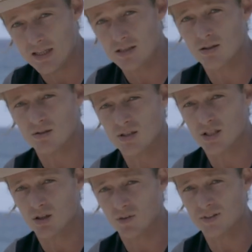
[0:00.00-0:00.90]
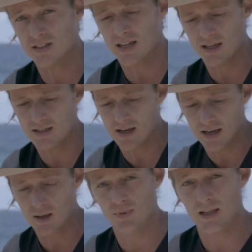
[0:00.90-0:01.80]
into the soft, tender
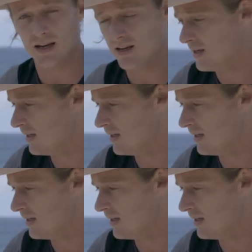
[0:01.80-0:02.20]
eggplant